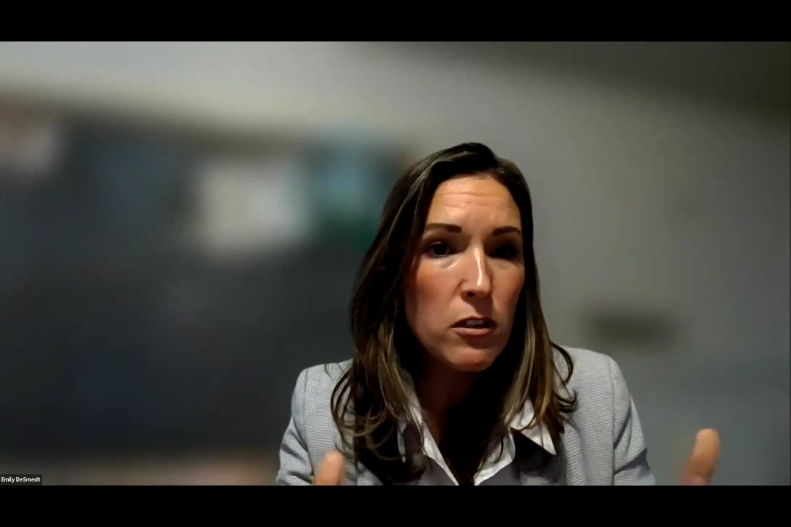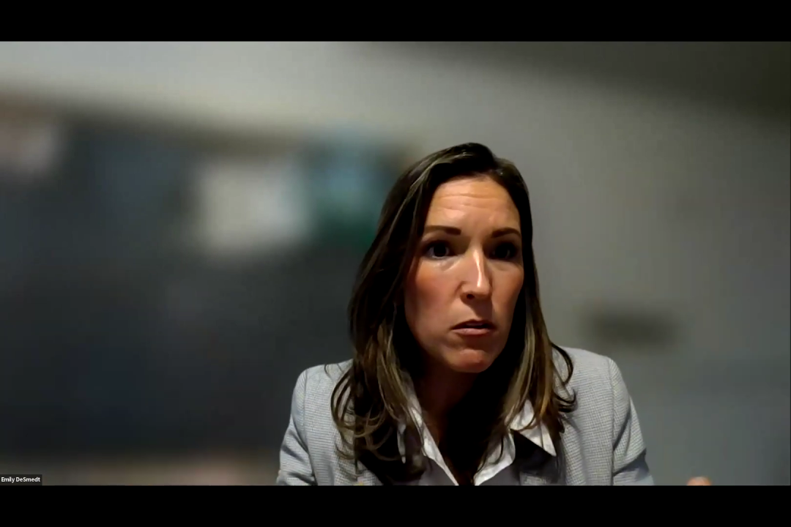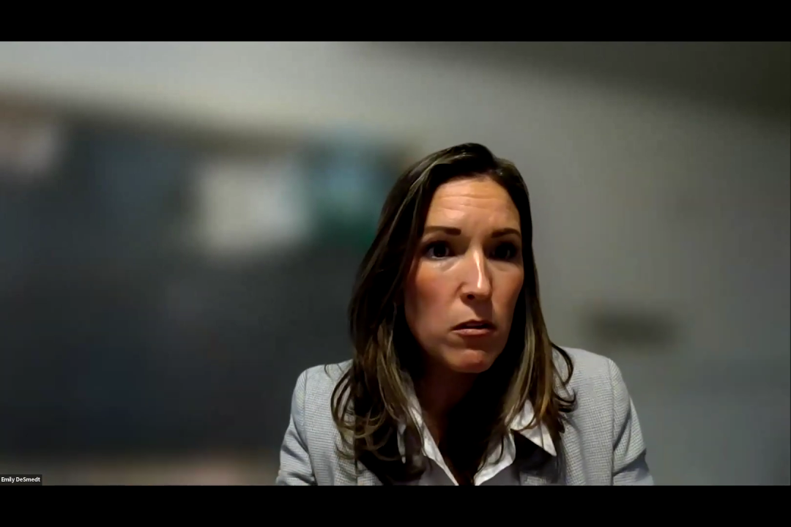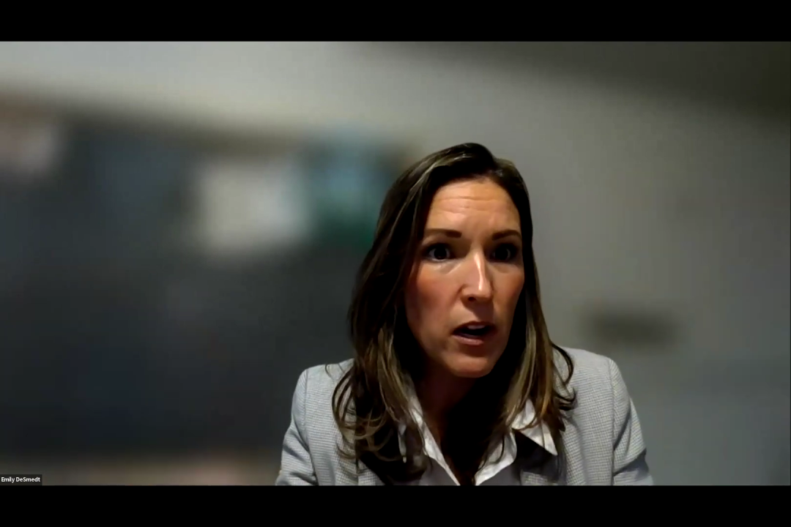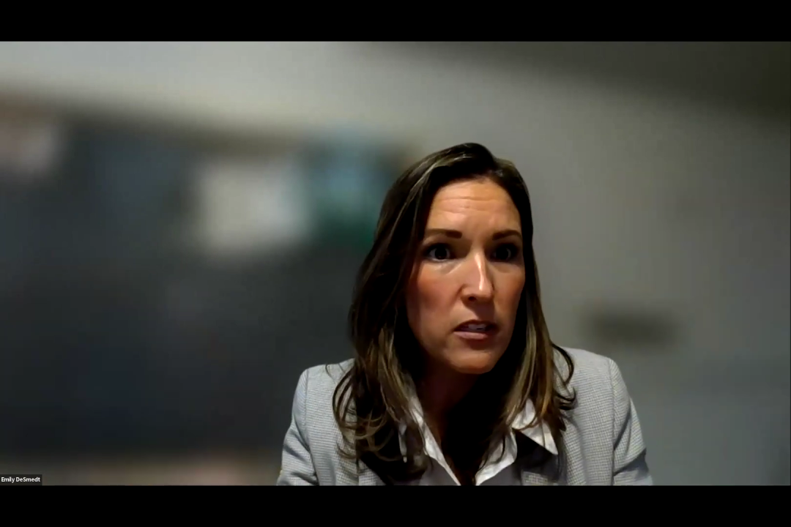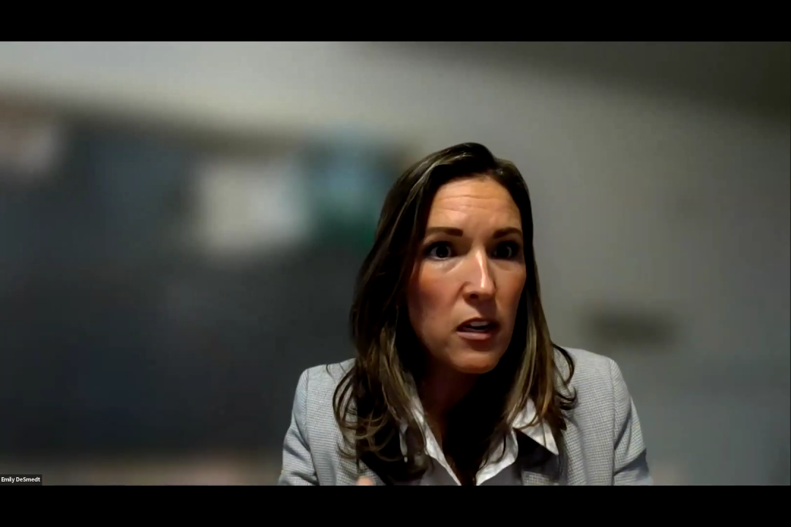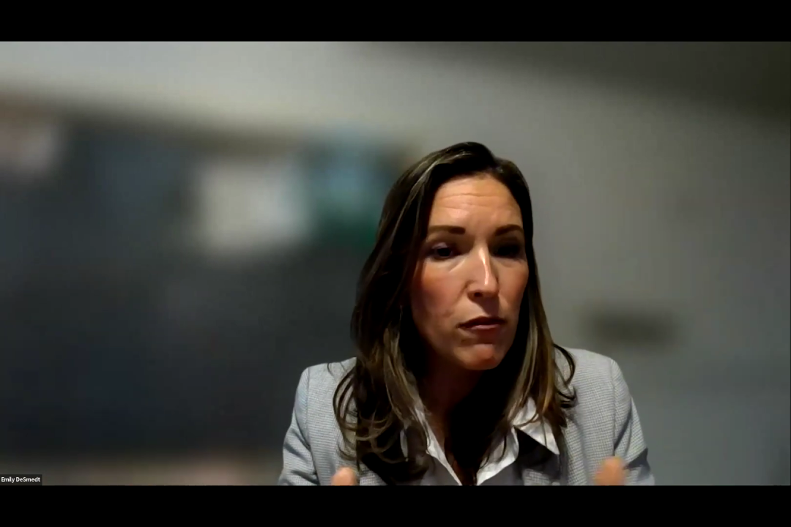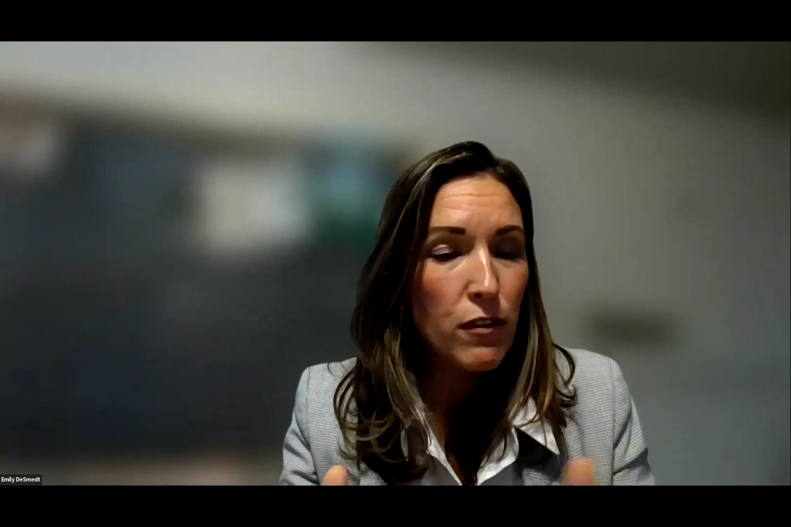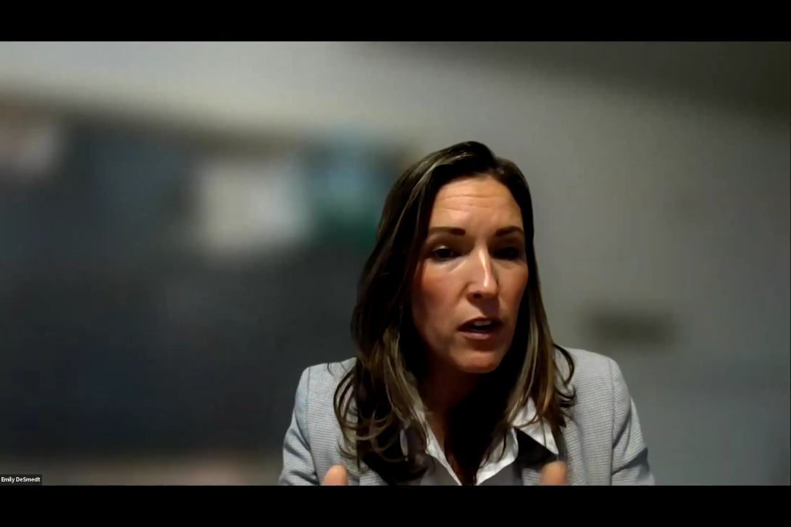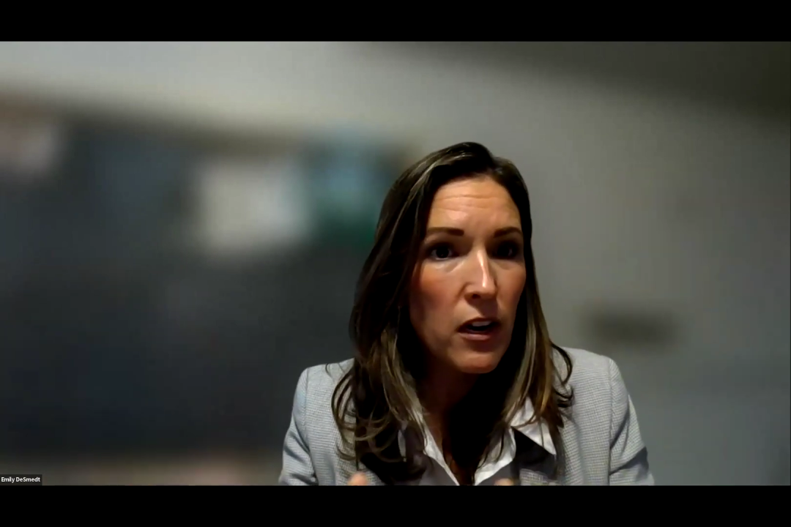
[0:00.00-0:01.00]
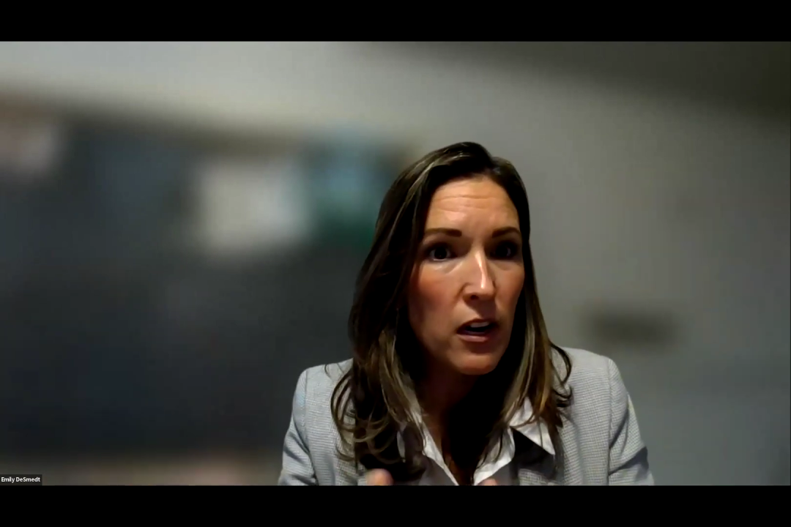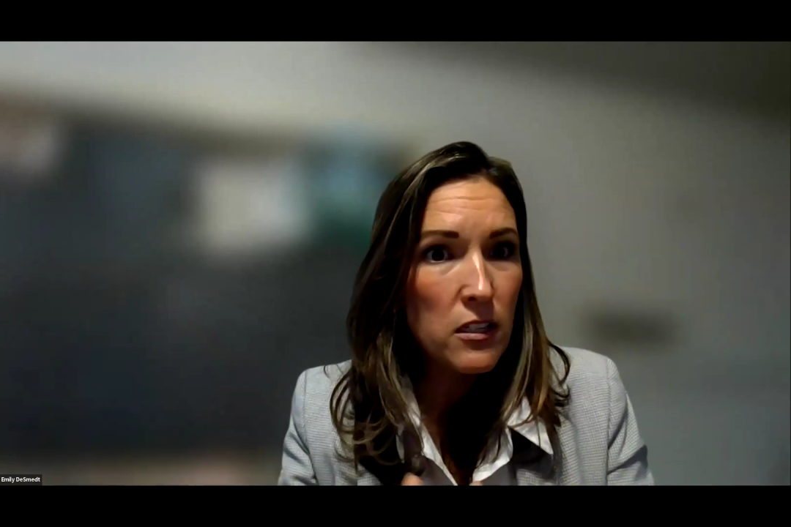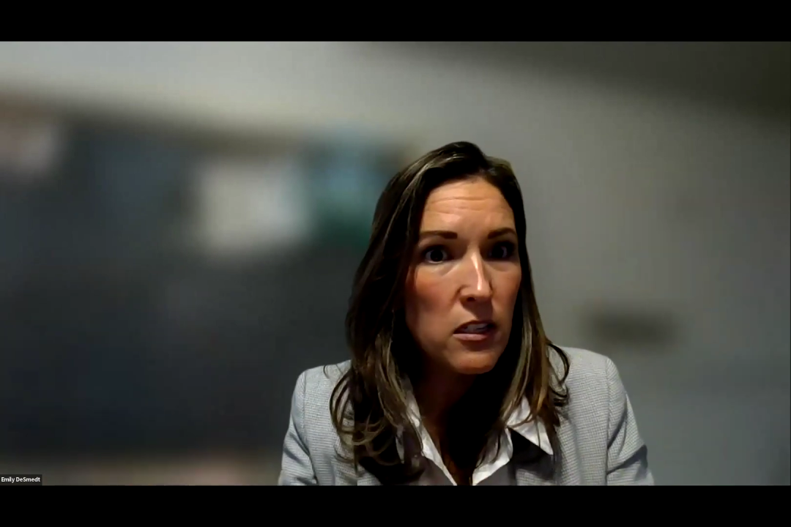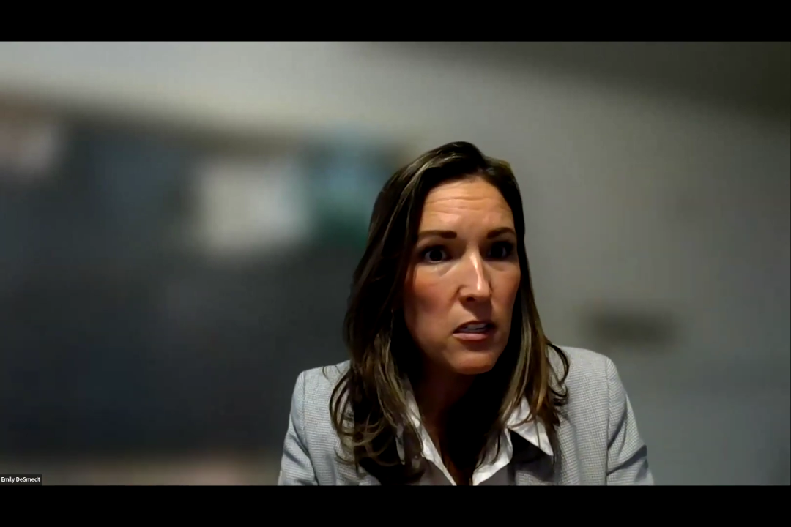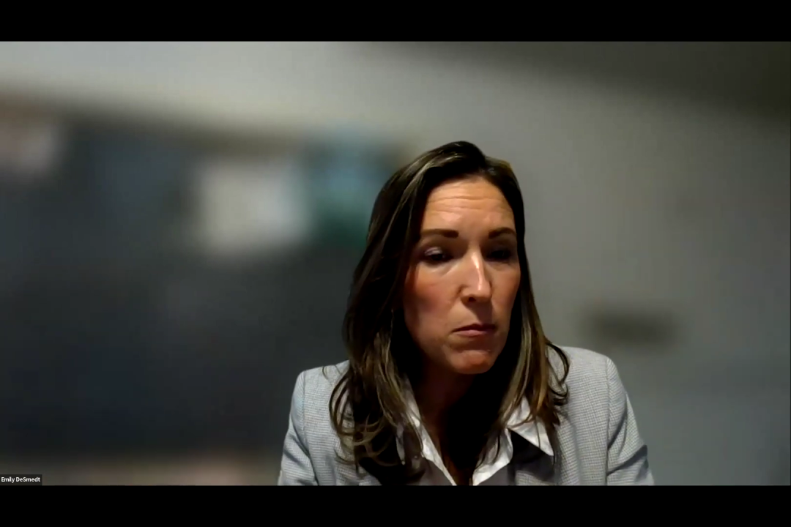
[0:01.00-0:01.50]
to identify
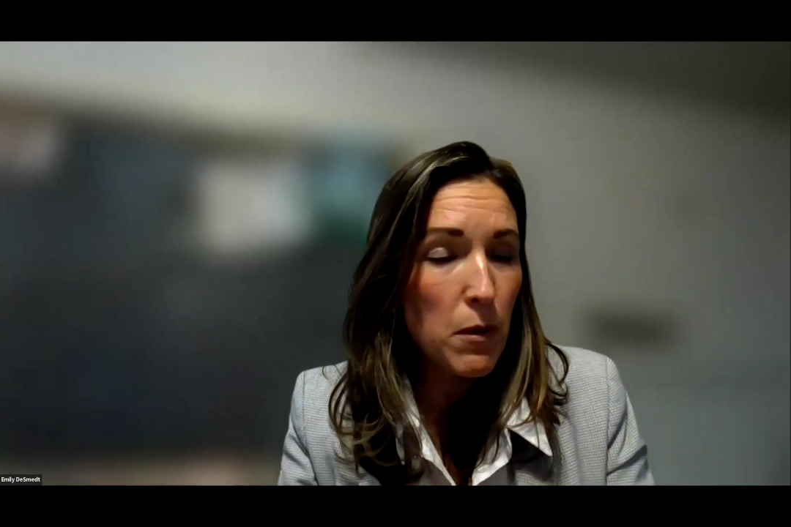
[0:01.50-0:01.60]
as this